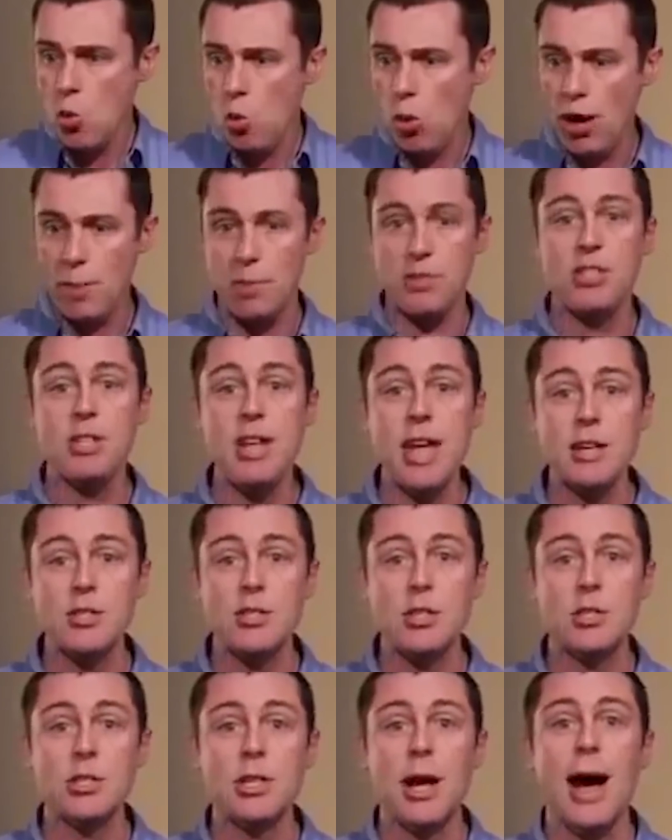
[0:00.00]
What happens
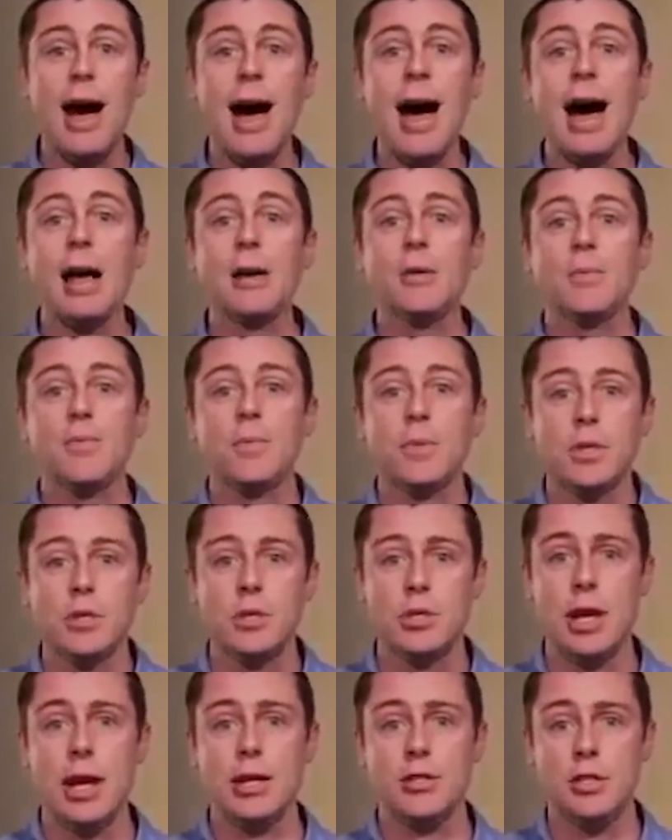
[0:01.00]
next is your heart
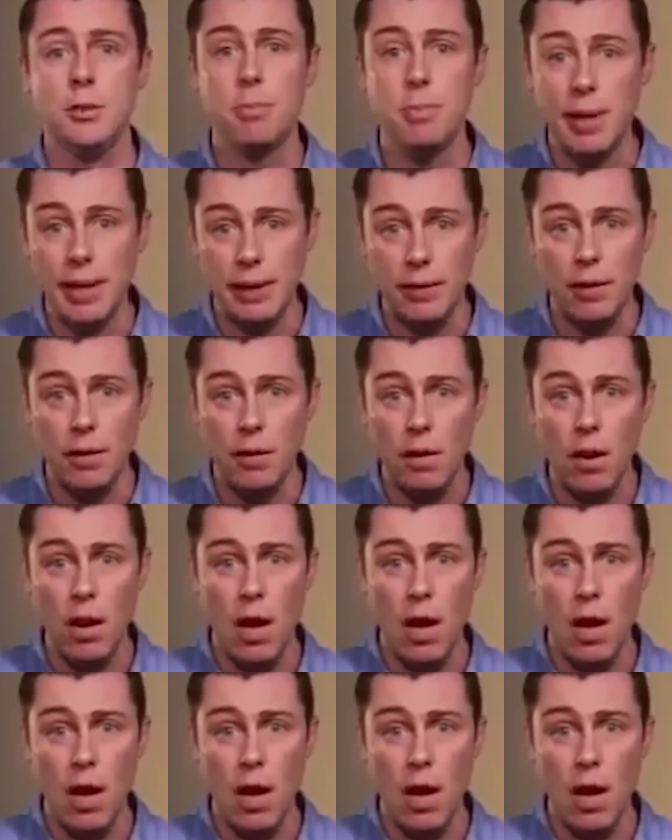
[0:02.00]
starts to beat.